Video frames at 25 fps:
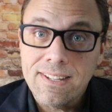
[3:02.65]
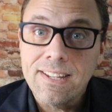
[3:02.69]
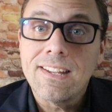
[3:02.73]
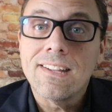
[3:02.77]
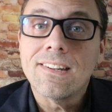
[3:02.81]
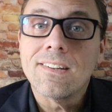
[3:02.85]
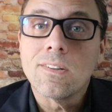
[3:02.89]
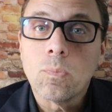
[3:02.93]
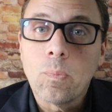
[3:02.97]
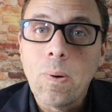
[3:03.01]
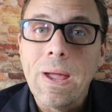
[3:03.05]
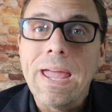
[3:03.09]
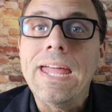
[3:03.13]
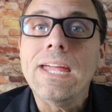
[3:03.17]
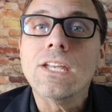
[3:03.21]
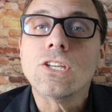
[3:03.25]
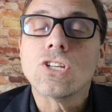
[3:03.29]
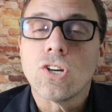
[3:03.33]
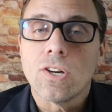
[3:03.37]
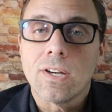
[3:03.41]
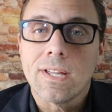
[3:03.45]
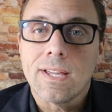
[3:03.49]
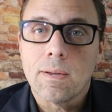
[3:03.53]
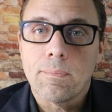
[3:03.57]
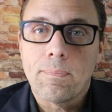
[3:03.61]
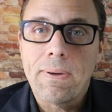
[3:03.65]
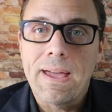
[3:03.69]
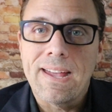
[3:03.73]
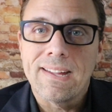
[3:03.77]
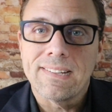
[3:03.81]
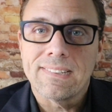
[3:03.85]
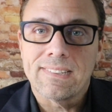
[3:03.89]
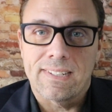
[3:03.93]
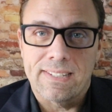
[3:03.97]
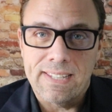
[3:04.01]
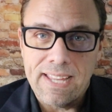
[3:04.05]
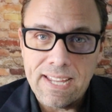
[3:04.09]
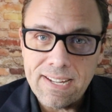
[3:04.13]
his wage earning
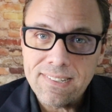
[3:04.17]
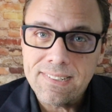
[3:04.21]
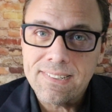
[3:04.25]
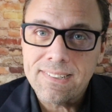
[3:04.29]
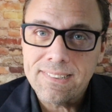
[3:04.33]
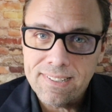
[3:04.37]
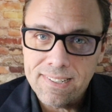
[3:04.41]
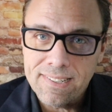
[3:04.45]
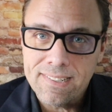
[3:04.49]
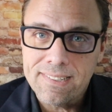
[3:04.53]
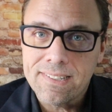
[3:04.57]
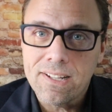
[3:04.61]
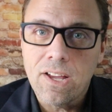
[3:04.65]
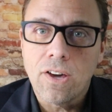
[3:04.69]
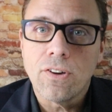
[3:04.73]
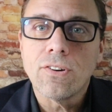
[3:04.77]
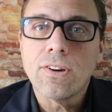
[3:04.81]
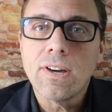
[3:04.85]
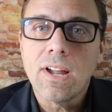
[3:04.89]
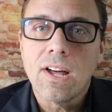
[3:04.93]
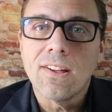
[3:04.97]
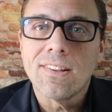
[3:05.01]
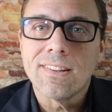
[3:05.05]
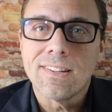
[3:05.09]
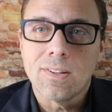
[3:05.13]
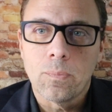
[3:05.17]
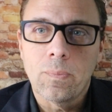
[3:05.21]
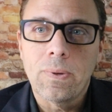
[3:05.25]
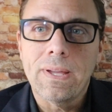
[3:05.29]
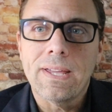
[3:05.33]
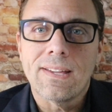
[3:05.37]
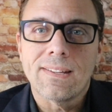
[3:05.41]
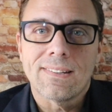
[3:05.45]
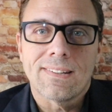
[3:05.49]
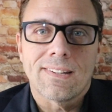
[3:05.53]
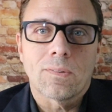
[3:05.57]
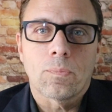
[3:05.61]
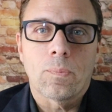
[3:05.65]
capacity. That $600 a
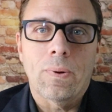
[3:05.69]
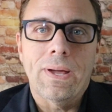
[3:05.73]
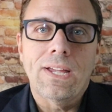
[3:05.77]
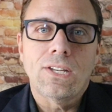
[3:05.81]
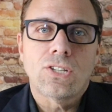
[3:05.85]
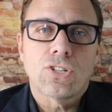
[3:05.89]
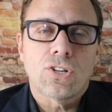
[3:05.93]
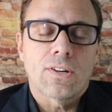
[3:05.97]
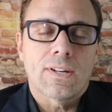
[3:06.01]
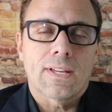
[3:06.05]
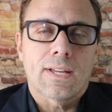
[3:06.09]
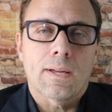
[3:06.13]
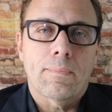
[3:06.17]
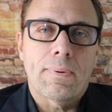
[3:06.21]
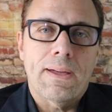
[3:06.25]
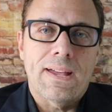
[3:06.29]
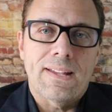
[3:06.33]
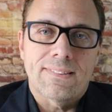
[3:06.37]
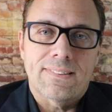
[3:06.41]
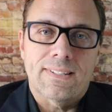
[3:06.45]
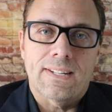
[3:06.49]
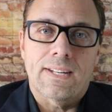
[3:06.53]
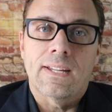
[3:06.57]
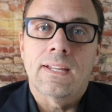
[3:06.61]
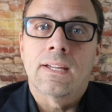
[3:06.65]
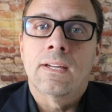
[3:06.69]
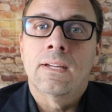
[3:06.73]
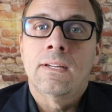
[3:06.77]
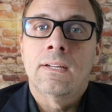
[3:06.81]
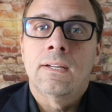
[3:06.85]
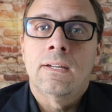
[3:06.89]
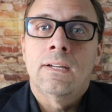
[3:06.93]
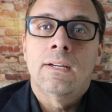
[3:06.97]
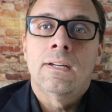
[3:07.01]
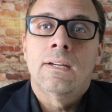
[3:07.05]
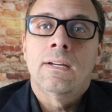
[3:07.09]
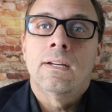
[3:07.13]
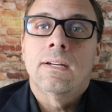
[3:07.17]
week is his wage earning capacity.
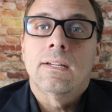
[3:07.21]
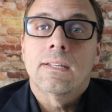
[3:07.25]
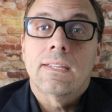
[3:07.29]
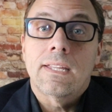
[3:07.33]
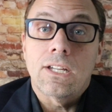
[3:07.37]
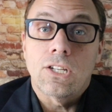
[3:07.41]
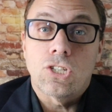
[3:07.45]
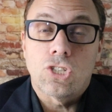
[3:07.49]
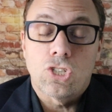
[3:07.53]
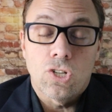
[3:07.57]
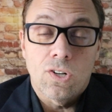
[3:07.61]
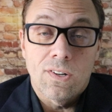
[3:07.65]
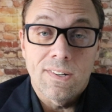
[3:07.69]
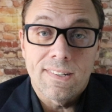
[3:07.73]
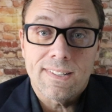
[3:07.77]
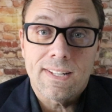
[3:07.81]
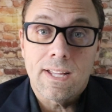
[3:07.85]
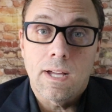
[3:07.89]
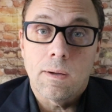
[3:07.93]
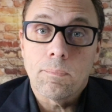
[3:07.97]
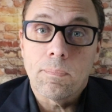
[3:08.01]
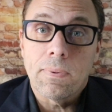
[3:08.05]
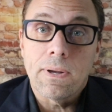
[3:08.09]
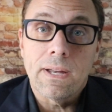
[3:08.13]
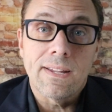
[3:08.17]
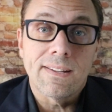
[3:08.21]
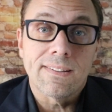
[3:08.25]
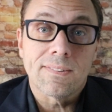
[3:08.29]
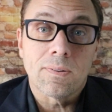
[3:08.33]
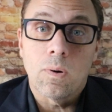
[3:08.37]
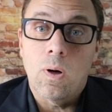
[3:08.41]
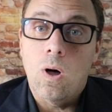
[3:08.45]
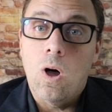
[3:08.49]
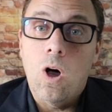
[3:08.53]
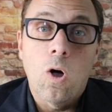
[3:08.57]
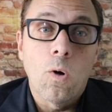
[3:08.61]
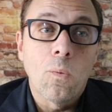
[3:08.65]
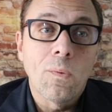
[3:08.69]
The insurance companies
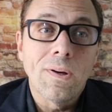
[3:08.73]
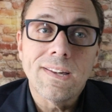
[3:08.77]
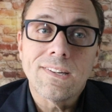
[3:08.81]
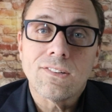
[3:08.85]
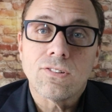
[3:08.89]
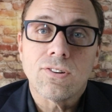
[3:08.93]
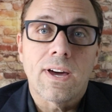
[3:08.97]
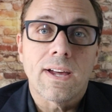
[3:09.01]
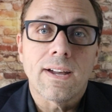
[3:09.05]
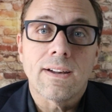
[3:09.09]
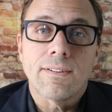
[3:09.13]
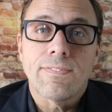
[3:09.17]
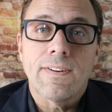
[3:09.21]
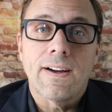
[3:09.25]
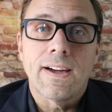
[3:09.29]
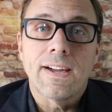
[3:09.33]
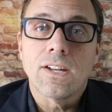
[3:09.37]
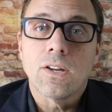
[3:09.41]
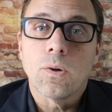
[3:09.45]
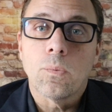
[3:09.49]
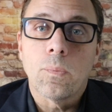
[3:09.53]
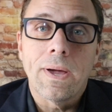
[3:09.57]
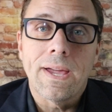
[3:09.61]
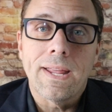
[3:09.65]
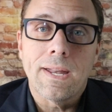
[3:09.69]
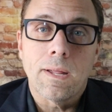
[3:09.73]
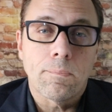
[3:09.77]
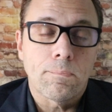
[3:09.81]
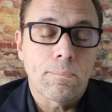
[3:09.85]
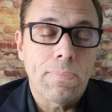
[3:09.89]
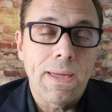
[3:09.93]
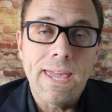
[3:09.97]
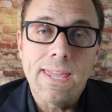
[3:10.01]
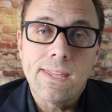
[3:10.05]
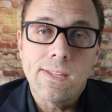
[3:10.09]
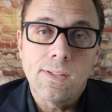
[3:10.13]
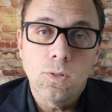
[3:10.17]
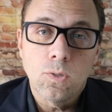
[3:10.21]
will always try to find a way to
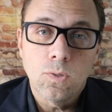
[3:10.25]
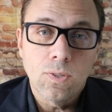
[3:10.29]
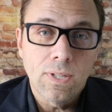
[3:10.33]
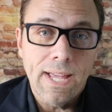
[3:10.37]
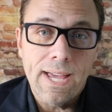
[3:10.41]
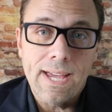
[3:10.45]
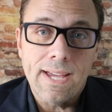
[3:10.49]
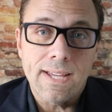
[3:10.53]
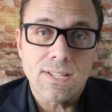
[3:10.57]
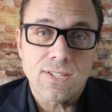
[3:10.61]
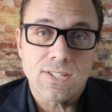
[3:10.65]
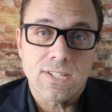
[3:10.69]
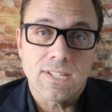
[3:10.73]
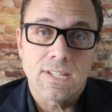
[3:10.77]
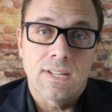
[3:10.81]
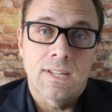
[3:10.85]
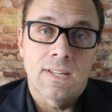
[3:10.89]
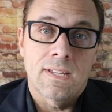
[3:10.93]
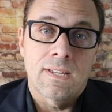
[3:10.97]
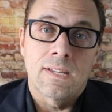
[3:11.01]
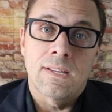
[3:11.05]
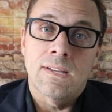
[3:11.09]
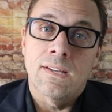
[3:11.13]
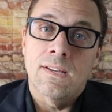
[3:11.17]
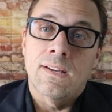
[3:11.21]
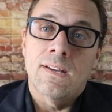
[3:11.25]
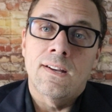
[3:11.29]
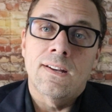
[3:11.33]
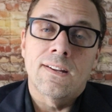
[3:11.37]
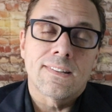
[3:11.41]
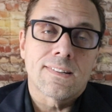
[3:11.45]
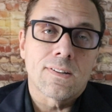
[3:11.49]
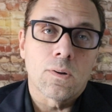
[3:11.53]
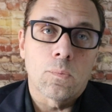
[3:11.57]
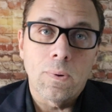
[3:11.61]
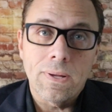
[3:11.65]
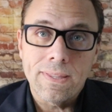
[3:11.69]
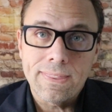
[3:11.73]
pay you less.
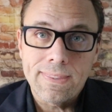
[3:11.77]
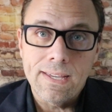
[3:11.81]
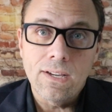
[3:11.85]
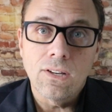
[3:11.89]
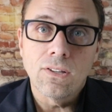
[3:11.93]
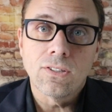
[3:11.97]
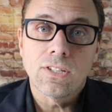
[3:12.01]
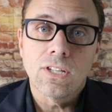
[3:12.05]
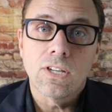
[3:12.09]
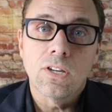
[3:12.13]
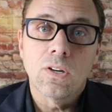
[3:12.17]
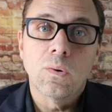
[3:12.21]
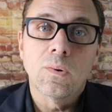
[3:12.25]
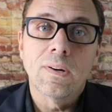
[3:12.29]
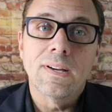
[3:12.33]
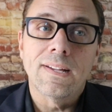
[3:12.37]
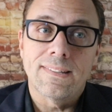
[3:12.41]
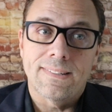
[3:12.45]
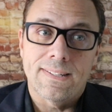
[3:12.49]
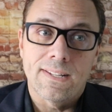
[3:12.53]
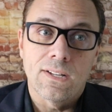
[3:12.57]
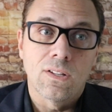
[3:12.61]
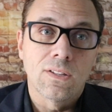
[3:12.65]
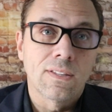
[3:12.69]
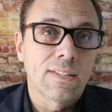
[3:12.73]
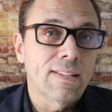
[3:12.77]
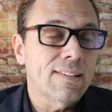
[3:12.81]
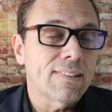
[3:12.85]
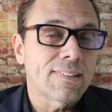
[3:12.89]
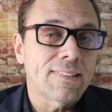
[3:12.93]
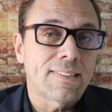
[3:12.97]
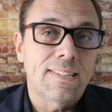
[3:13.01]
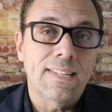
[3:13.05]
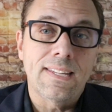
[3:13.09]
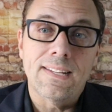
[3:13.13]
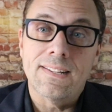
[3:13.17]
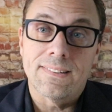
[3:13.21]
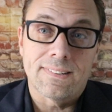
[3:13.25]
So what they'll do is they'll
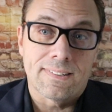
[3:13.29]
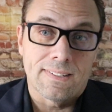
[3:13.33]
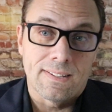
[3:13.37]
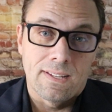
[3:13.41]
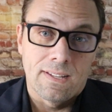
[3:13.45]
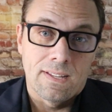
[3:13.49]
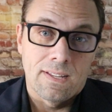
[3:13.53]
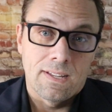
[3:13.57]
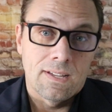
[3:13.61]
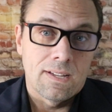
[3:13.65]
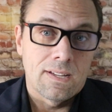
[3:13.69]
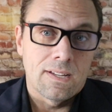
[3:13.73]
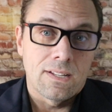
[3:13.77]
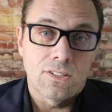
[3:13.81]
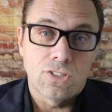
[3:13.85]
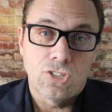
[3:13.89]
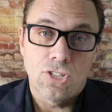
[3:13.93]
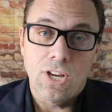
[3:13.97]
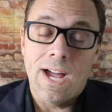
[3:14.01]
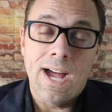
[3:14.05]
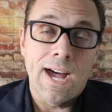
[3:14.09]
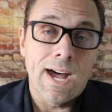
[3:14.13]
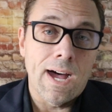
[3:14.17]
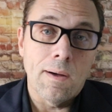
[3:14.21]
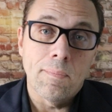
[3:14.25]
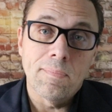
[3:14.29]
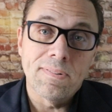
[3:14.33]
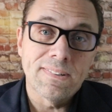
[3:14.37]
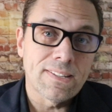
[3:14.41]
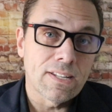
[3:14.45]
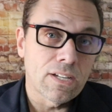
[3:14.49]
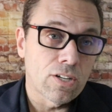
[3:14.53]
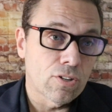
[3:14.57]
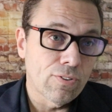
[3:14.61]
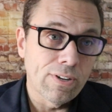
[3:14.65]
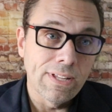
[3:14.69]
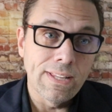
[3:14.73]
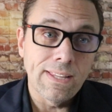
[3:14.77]
list these jobs,
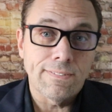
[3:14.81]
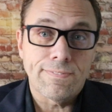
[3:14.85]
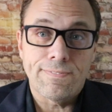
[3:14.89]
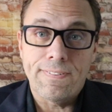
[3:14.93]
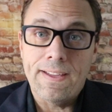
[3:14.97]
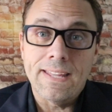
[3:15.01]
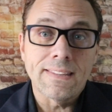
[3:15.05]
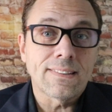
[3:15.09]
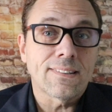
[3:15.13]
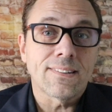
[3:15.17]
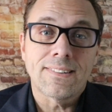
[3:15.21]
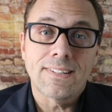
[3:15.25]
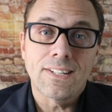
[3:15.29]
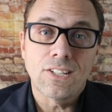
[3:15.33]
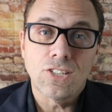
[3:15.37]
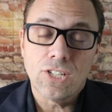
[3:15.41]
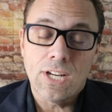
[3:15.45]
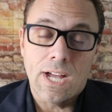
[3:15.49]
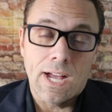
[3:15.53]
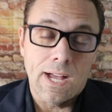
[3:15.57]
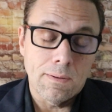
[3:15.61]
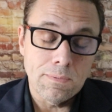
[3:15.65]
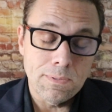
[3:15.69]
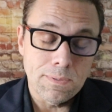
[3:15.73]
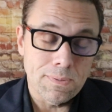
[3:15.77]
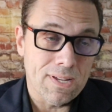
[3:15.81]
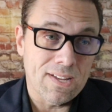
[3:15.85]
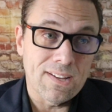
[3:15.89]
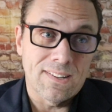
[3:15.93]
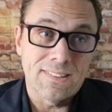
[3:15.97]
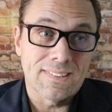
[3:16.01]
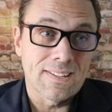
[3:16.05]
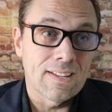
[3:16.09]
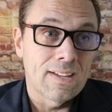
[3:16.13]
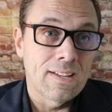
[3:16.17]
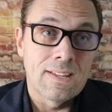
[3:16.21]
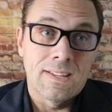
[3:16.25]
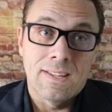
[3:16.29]
and they're really fantasy jobs
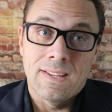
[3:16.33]
because